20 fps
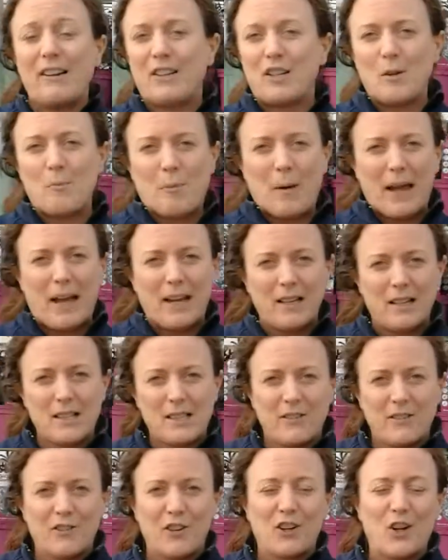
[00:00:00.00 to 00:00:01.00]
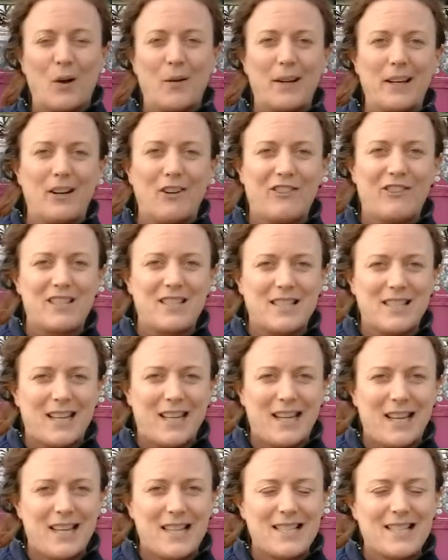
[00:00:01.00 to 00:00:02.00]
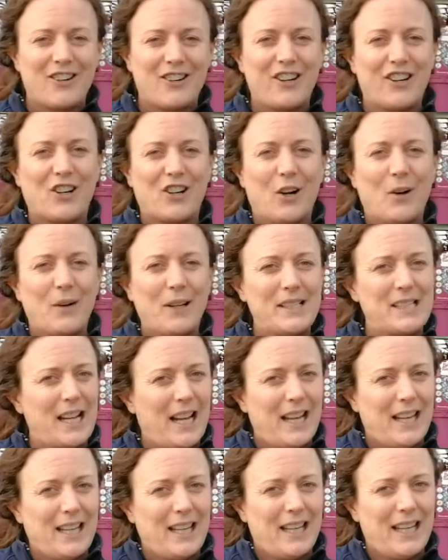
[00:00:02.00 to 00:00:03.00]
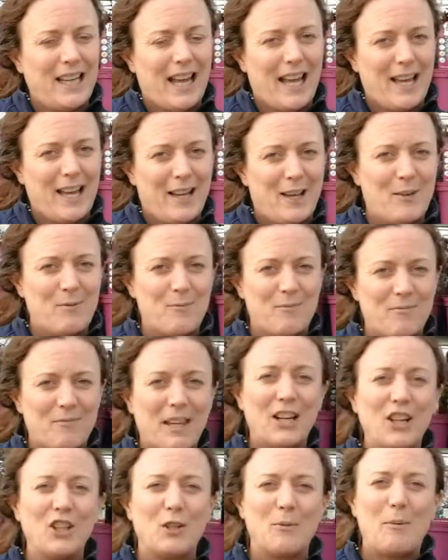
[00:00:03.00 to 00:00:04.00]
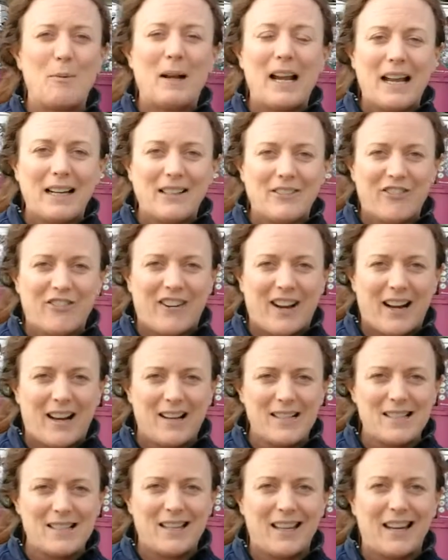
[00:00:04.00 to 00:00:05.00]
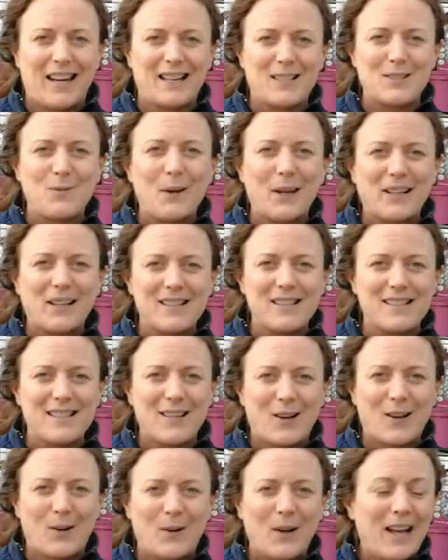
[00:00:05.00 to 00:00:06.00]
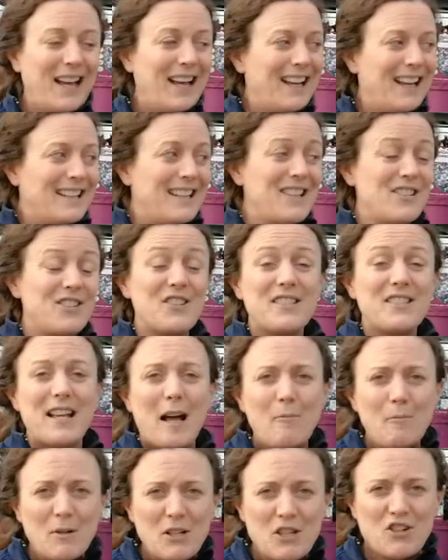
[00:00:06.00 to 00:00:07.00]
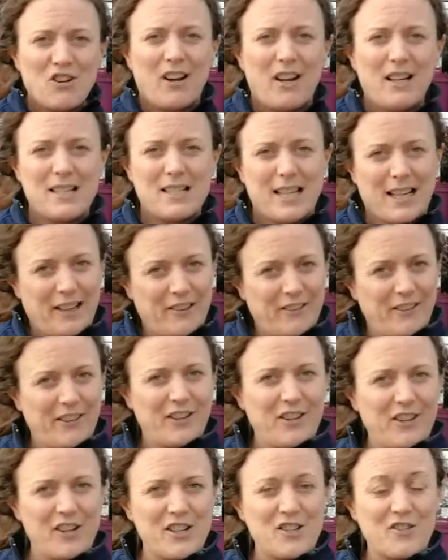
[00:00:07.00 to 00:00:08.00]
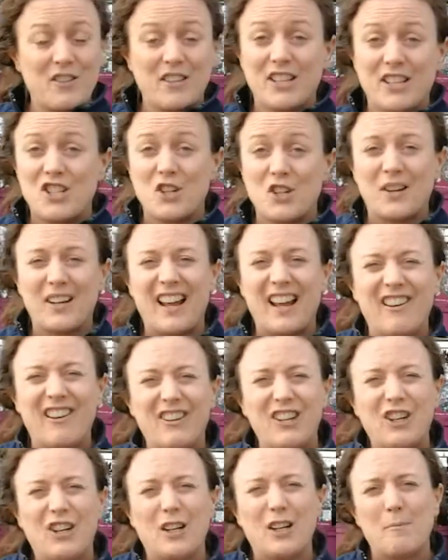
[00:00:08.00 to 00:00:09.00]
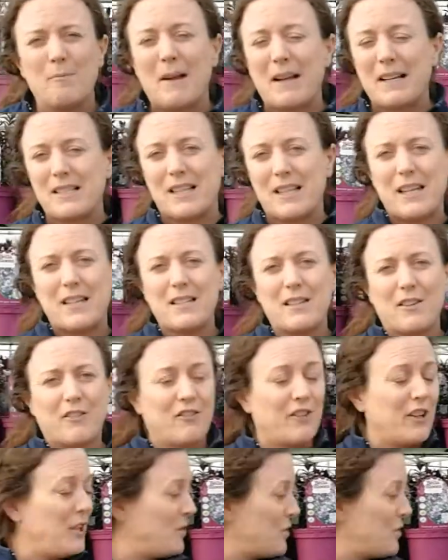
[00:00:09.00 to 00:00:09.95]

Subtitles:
about, if you're going overseas, or you're going to any other plant fairs in the next week or so. These are sample trolleys here in the nursery that you can have a look at. Makes it easier for you to